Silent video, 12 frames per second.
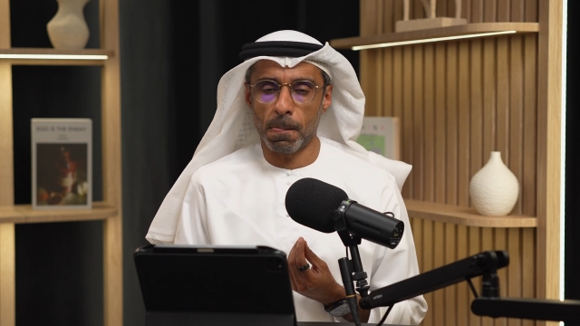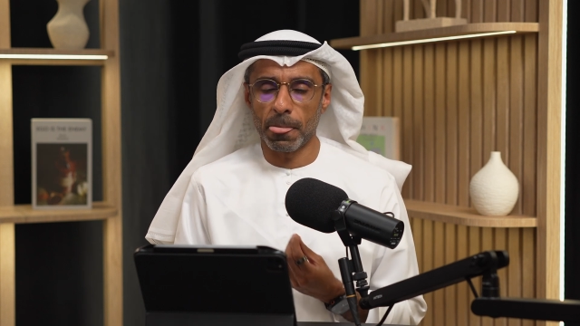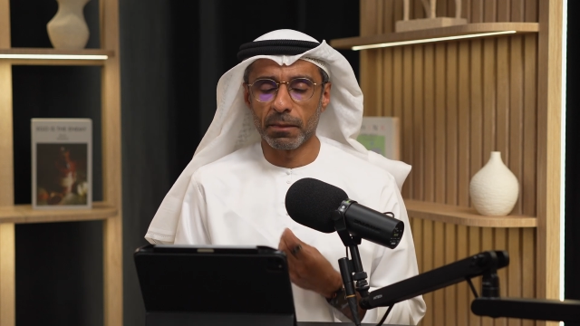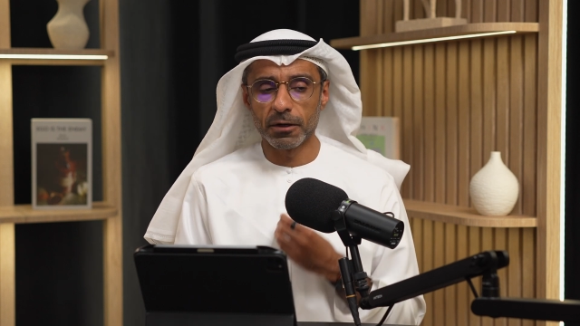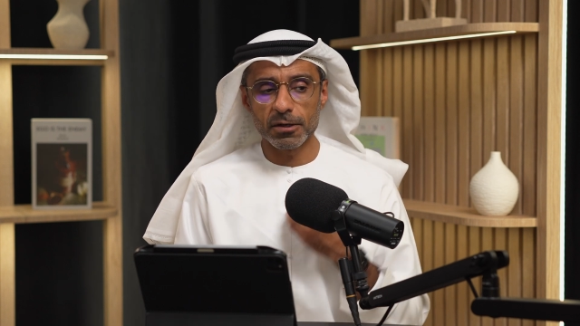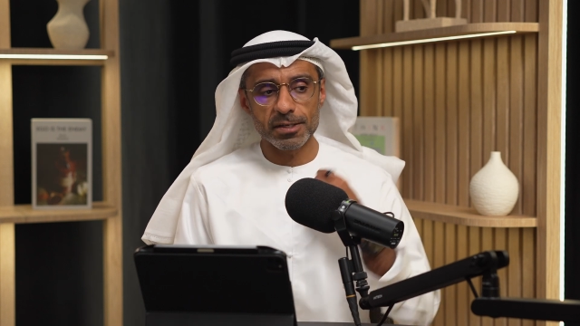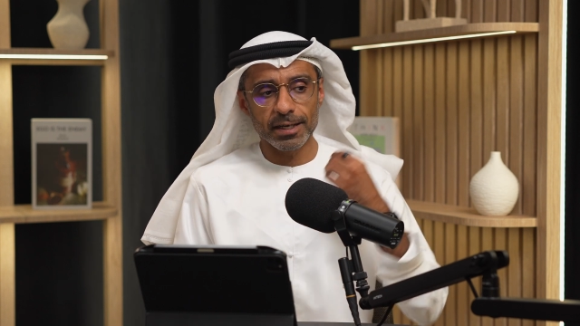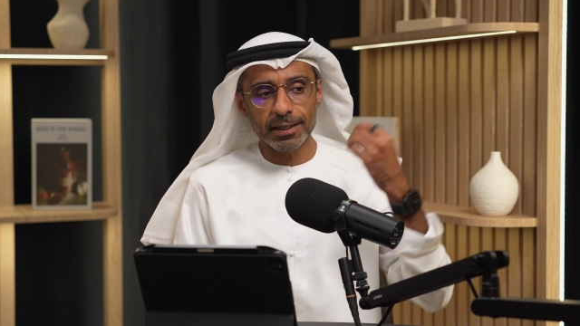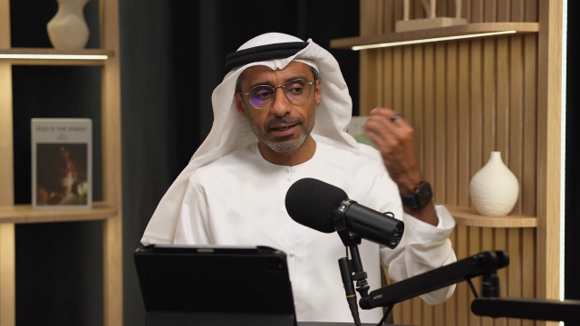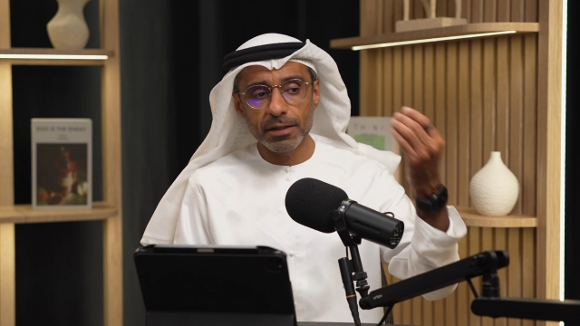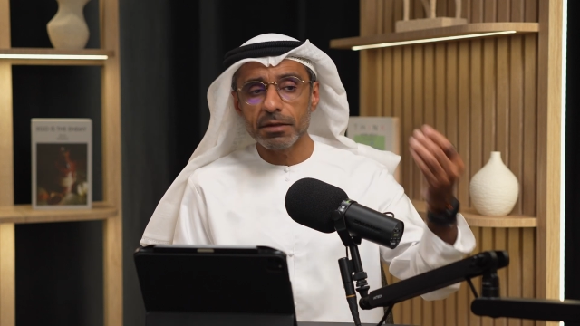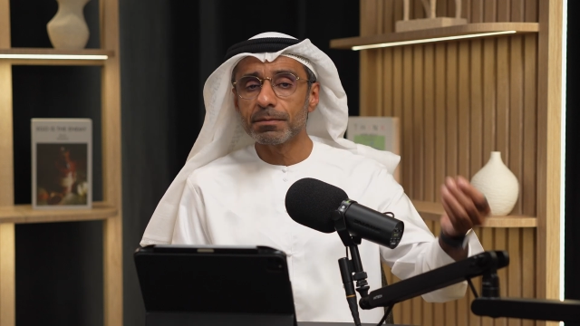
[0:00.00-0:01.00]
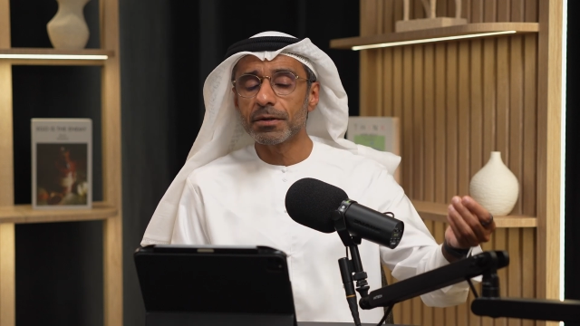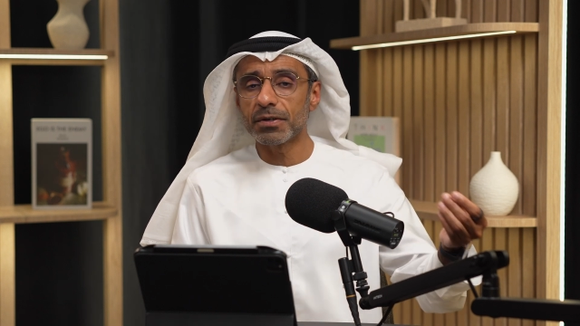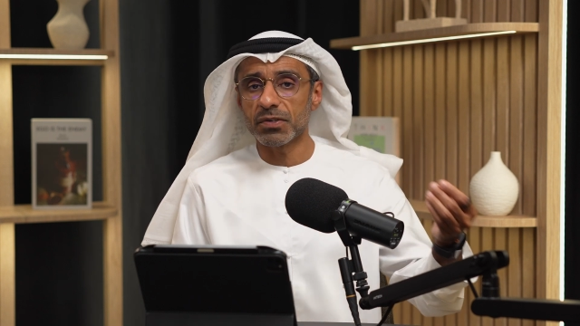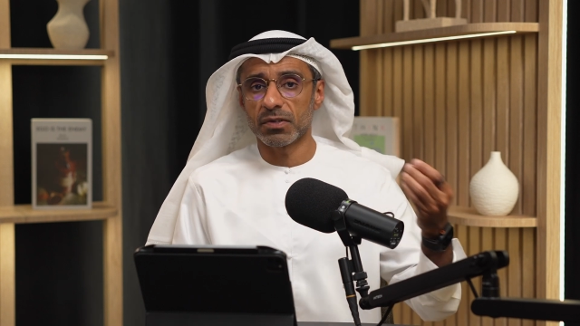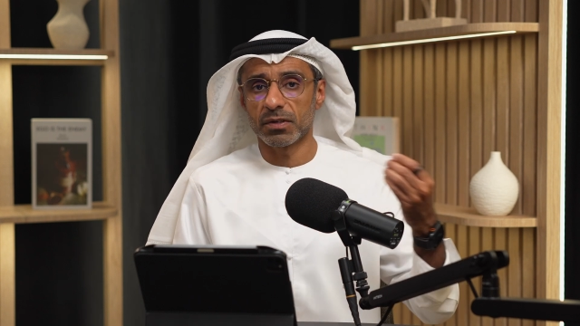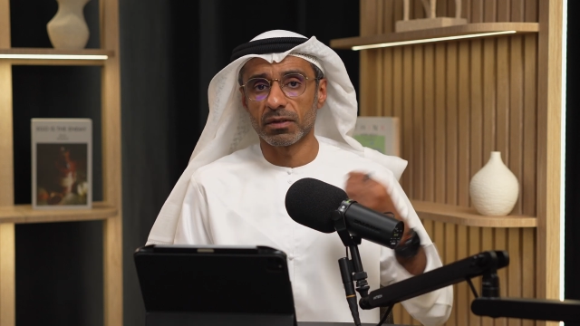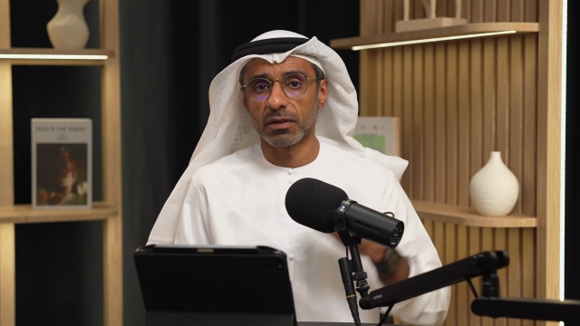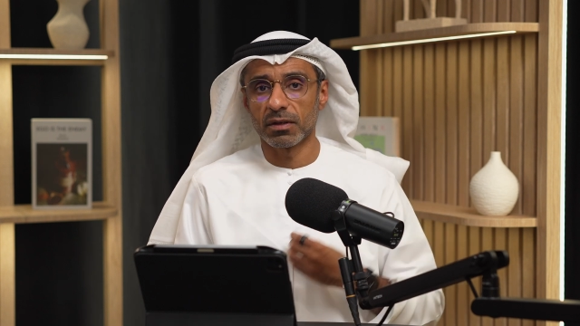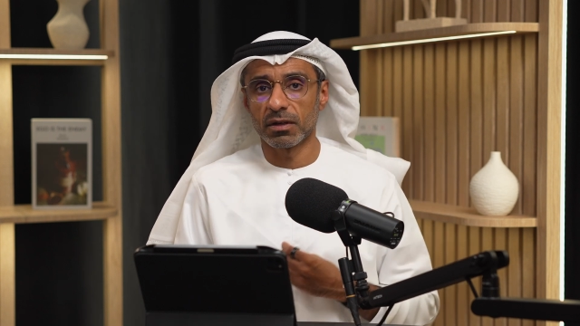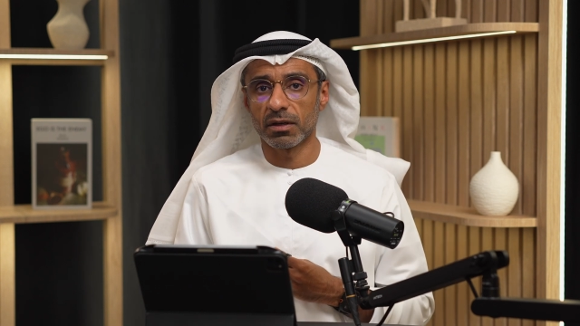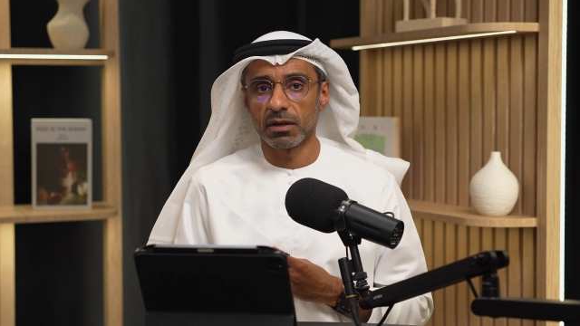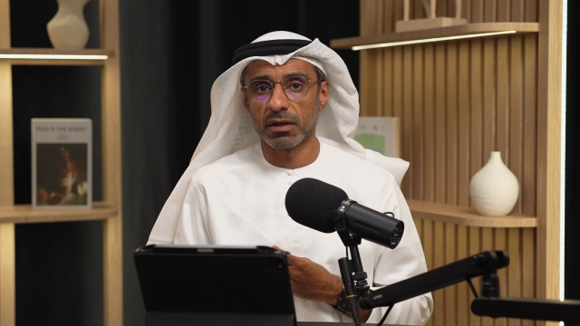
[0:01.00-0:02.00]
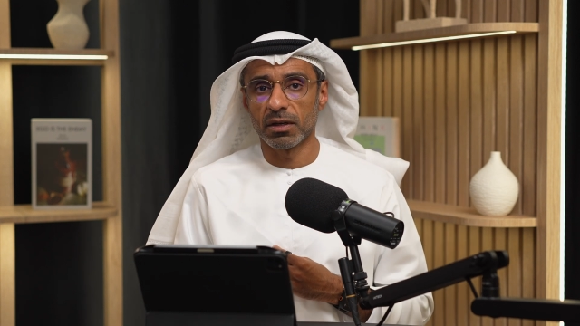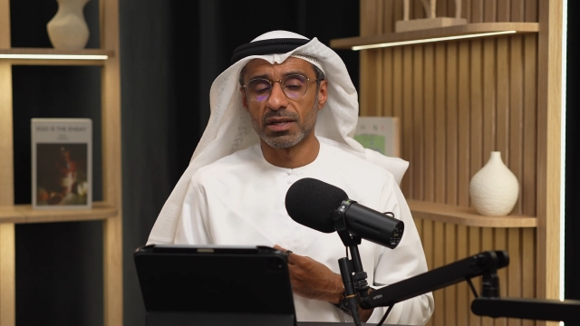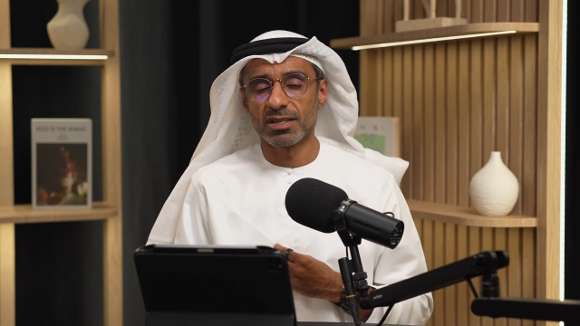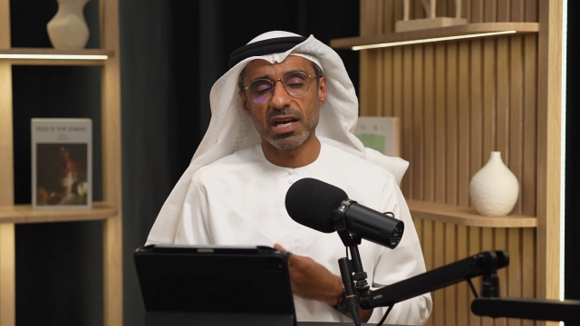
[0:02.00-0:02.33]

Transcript: Because that other person is